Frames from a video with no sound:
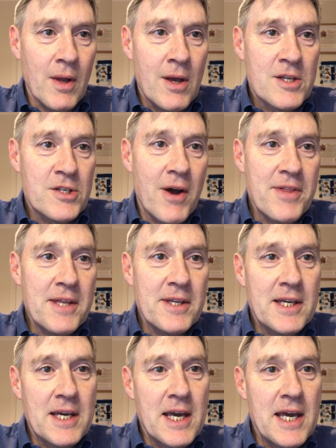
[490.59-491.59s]
So I think the
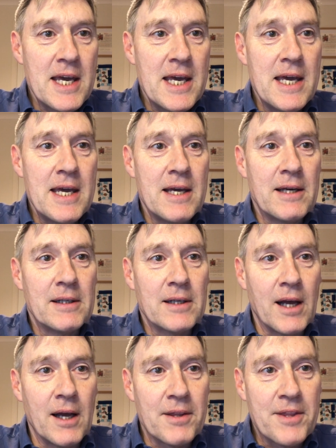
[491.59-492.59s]
key
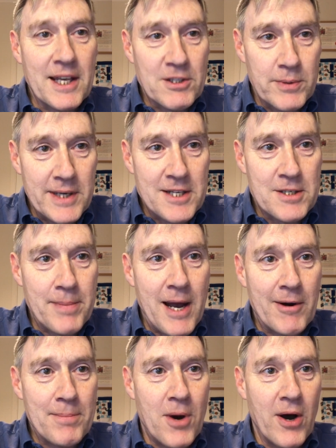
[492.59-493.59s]
things we need to
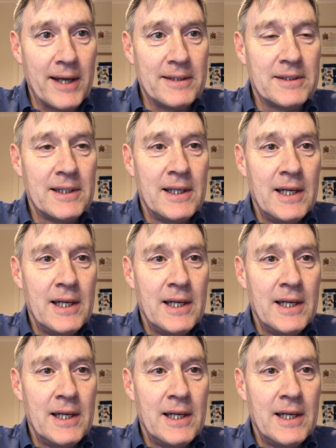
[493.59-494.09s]
bear in mind